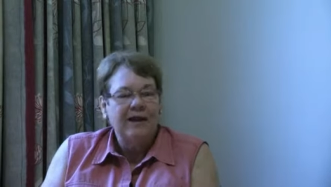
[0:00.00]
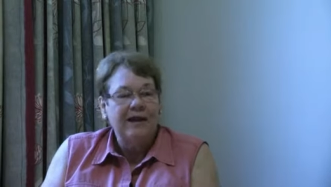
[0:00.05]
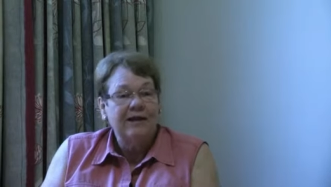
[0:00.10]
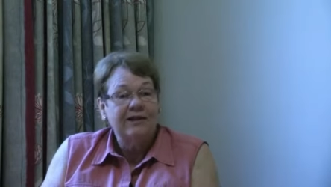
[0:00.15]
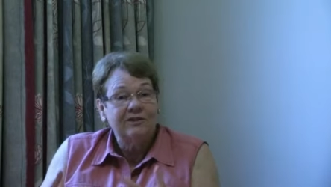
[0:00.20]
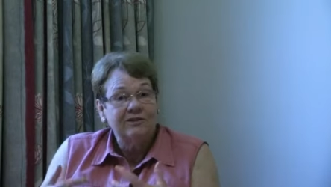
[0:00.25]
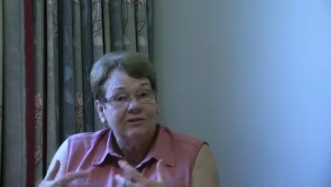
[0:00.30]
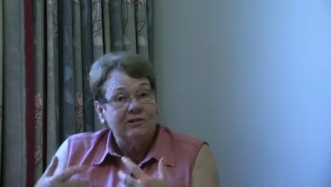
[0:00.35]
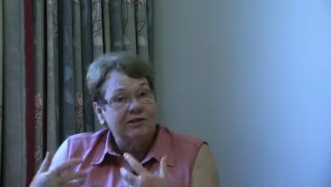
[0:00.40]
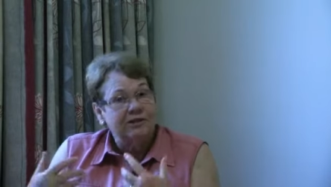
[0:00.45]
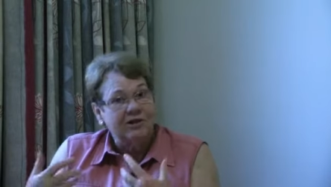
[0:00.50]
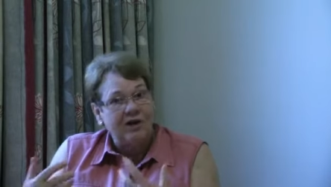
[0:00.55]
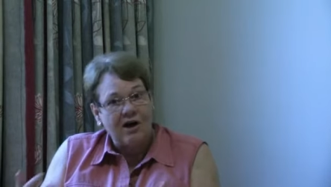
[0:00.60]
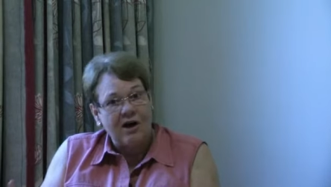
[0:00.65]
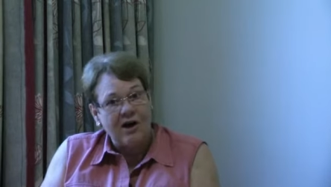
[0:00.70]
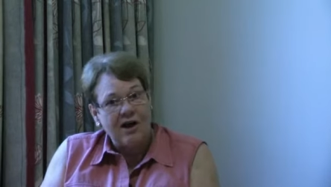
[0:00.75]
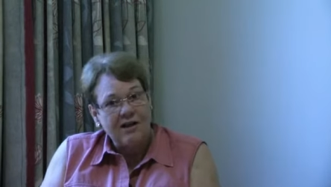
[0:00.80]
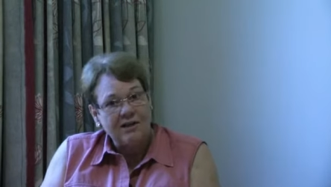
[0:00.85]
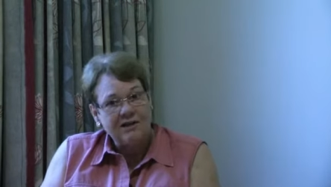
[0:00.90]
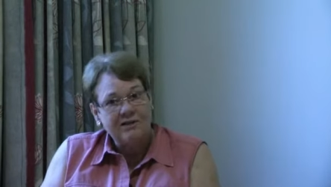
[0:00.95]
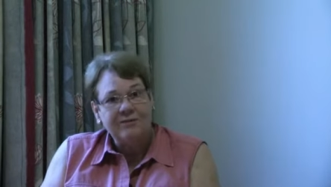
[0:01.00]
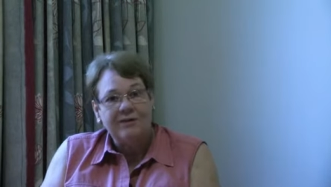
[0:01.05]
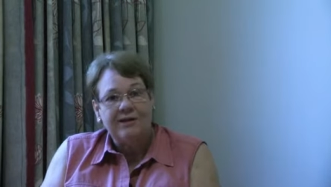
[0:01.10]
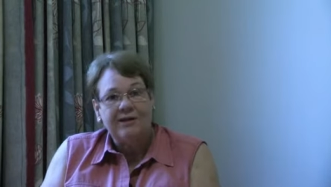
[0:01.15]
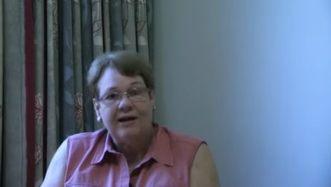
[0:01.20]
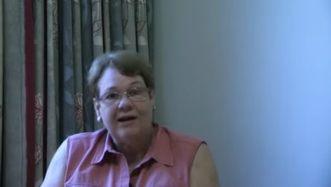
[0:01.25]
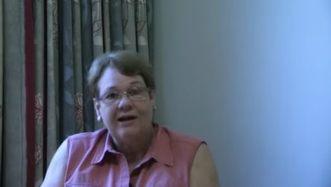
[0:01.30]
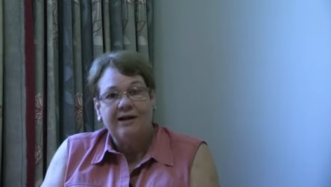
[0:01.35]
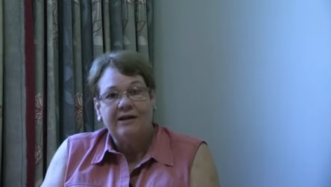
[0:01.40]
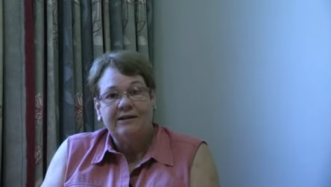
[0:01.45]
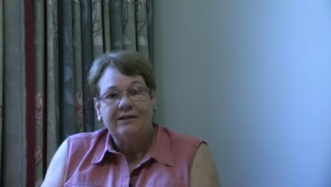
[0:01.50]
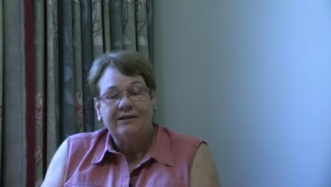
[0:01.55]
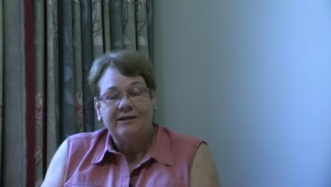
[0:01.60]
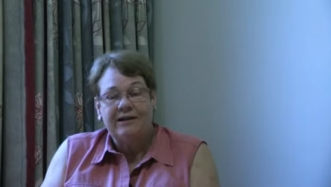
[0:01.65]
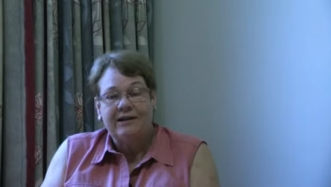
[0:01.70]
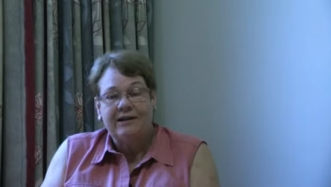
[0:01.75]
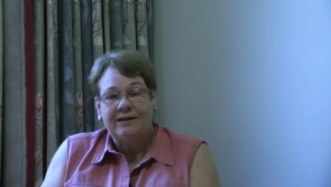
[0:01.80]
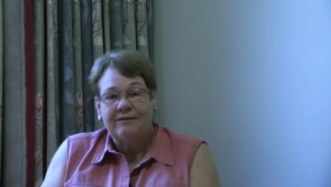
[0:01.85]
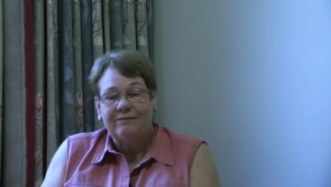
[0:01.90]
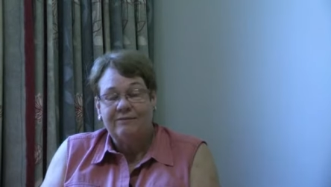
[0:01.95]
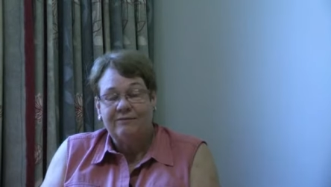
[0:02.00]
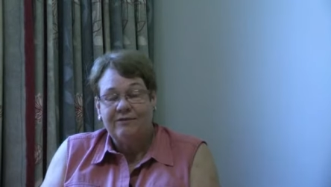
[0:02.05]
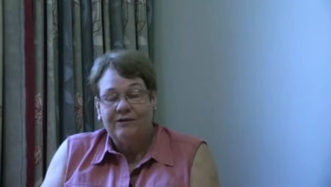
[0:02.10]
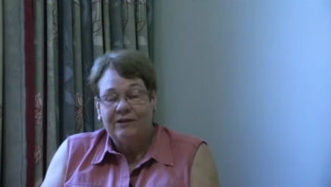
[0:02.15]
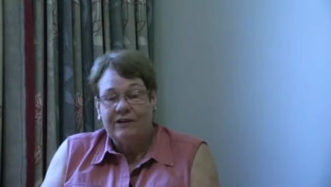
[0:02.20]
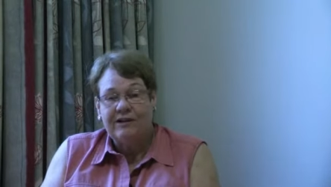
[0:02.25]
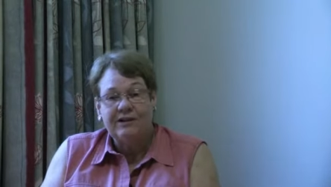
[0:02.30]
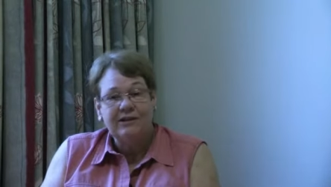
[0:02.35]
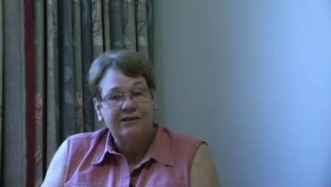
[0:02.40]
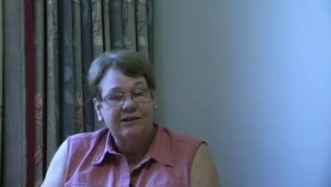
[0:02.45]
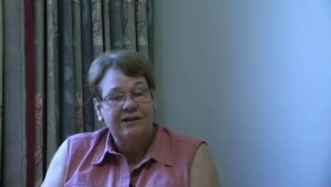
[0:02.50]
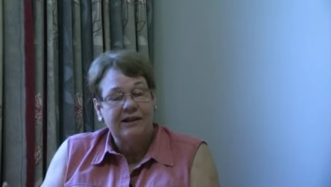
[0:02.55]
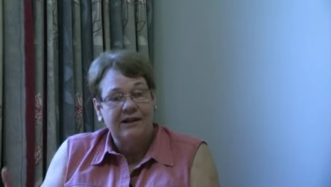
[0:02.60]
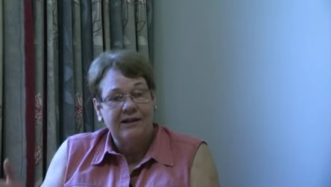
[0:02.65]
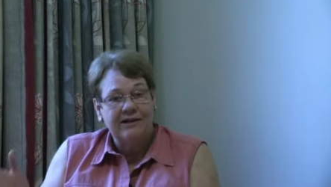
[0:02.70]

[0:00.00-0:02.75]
extra tiles when they um, finished.